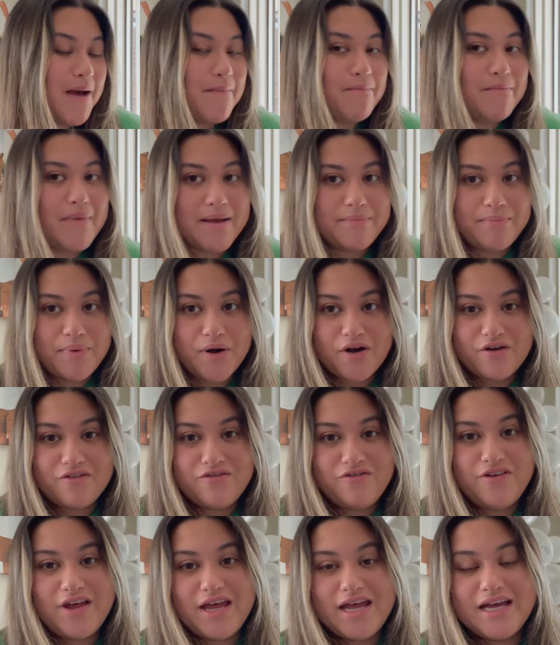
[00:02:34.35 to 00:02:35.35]
my
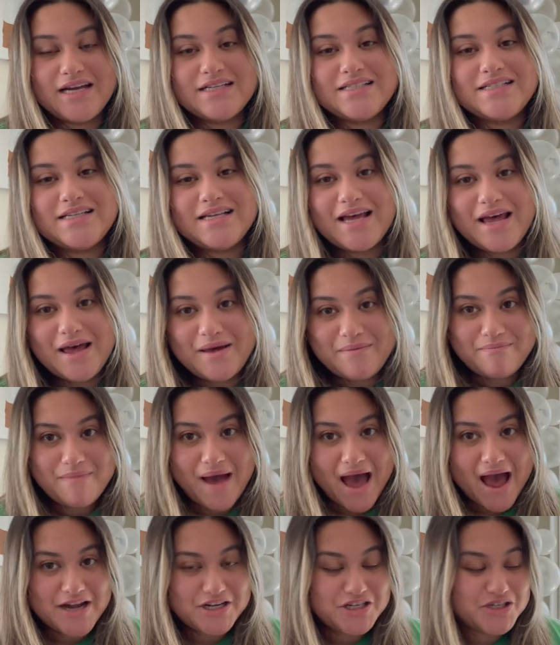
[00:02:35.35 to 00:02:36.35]
perfect
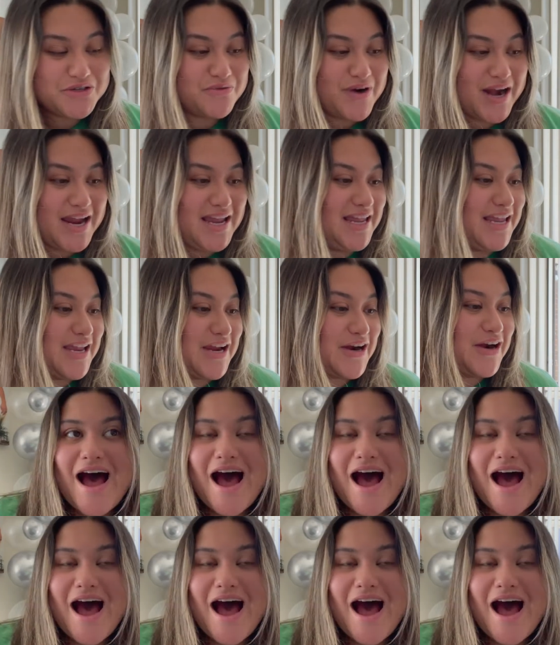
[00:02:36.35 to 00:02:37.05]
match right here.